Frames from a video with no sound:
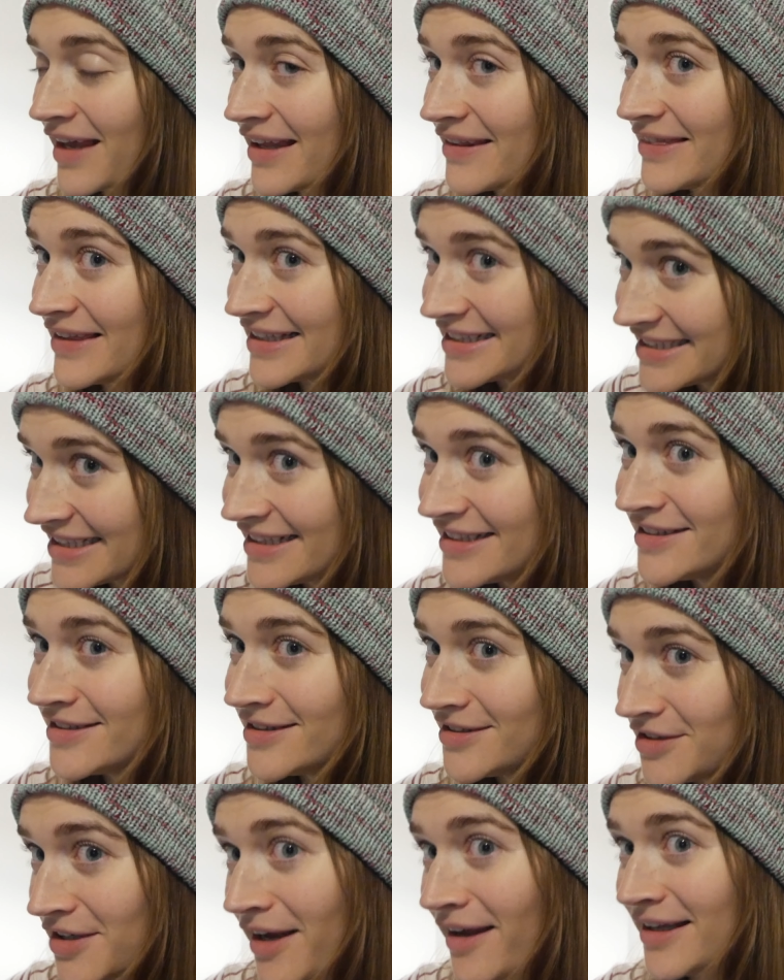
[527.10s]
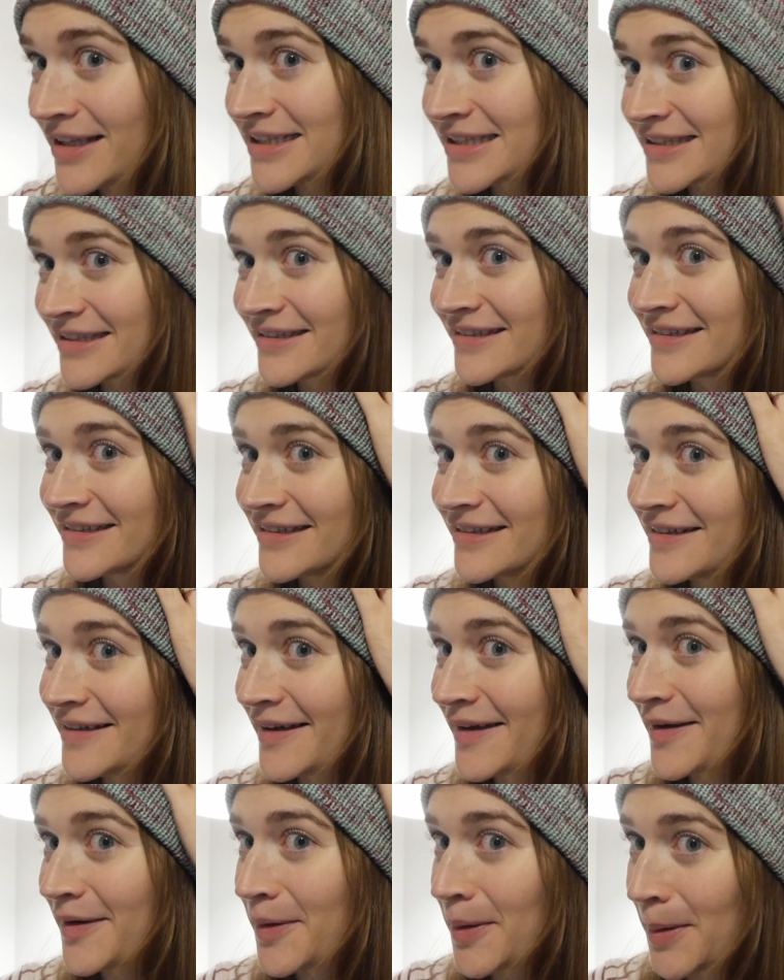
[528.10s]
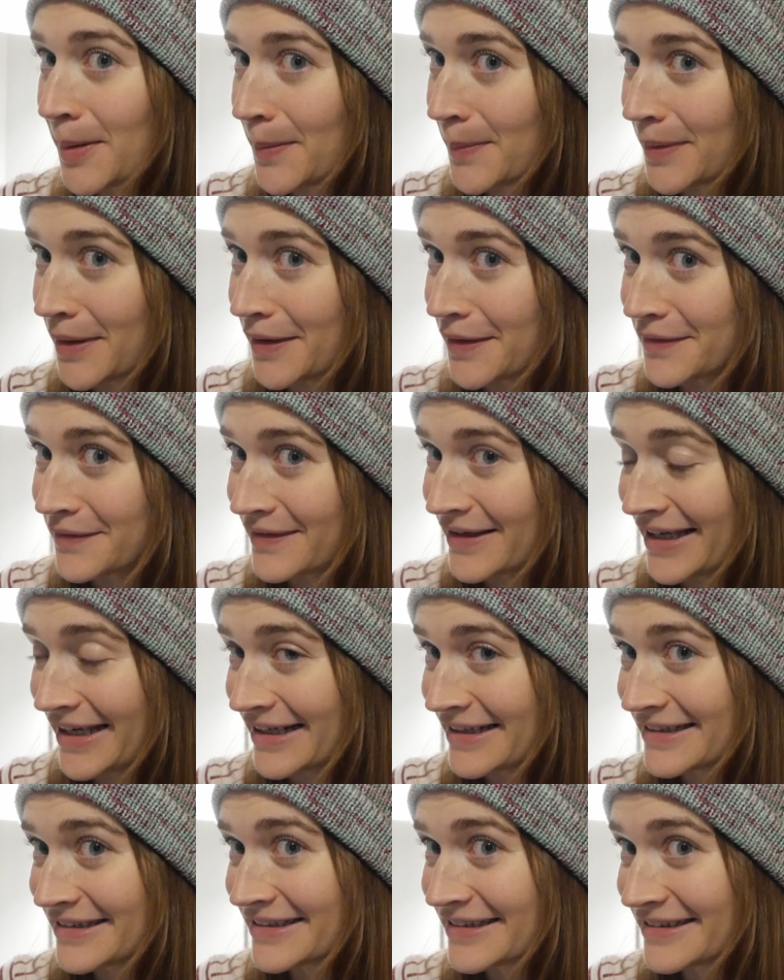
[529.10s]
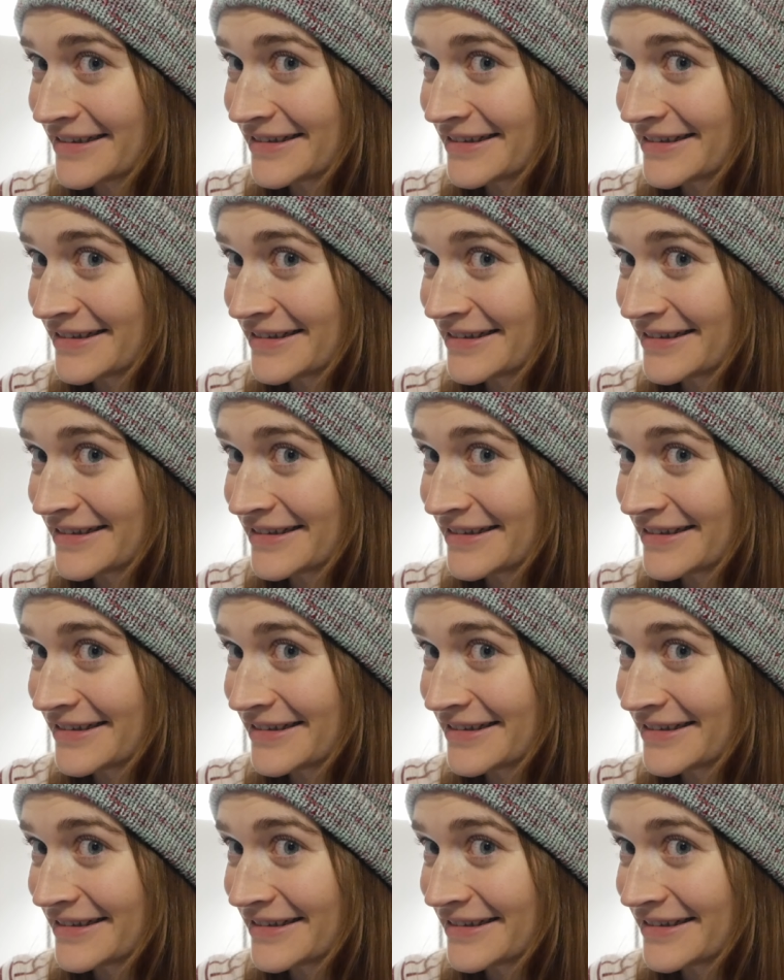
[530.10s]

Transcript: This is just perfect.